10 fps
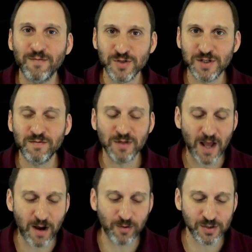for several
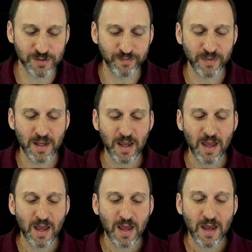hours.
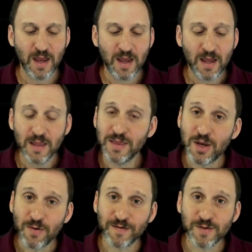Then
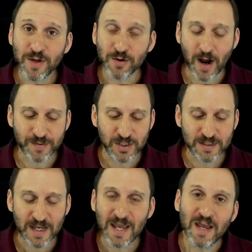you have some other
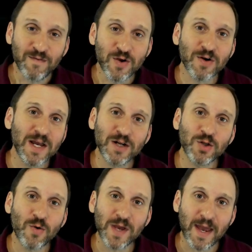options. If you're in a
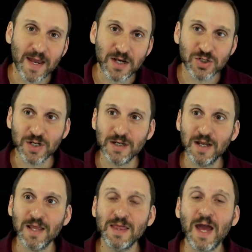location
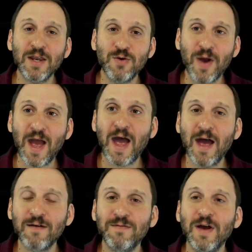that you
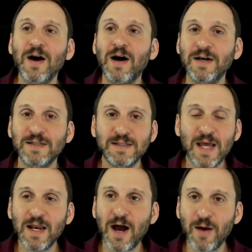have uh,
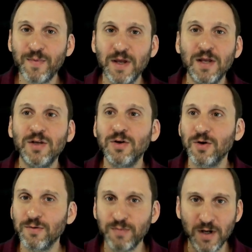set up in
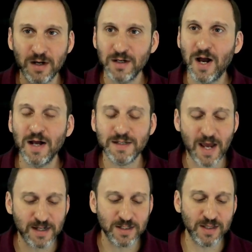your uh,
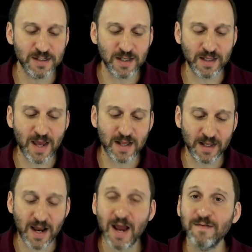contacts and things like that,
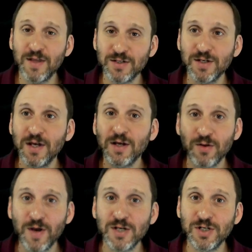like I have this
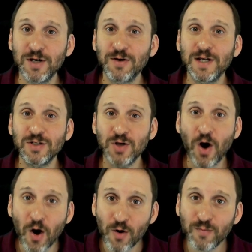location here is
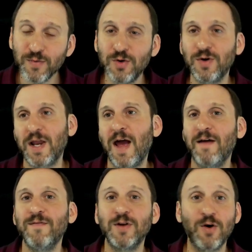home. You could
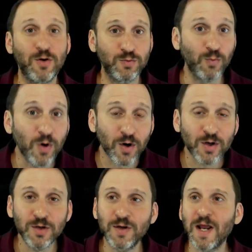have it called
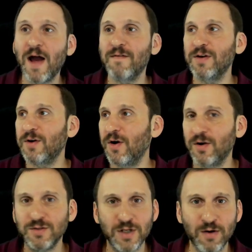work. You could have it
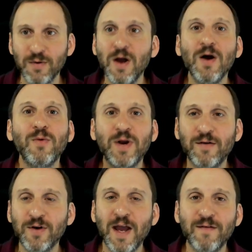called, you know,
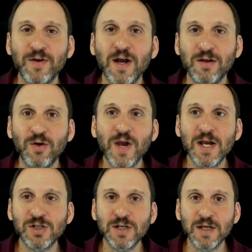whatever. You have a, a
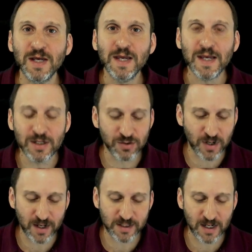location in your
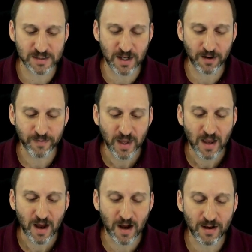contacts there.
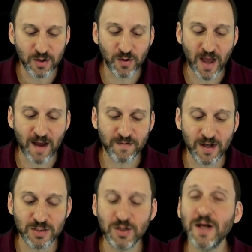Uh, you'll have
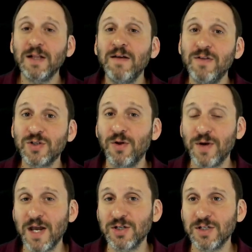until I leave this
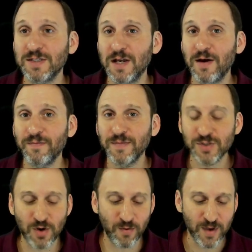location set up.
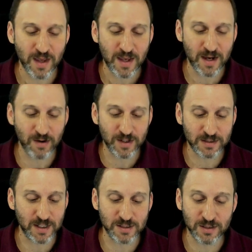So here it
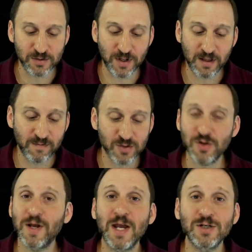says until I leave this
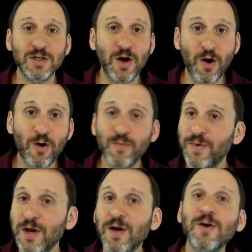location home
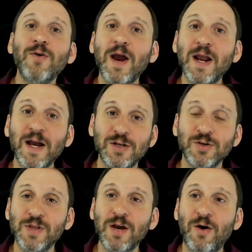Great. I can
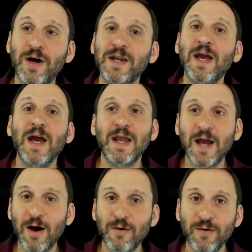turn that on and
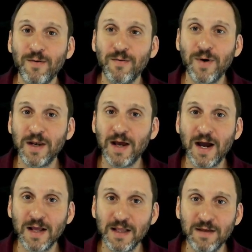now when
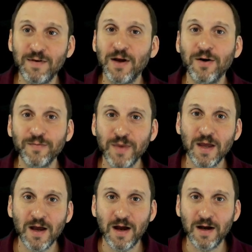I leave here
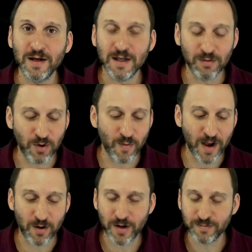uh, it will go
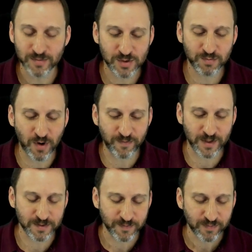back on. Perfect.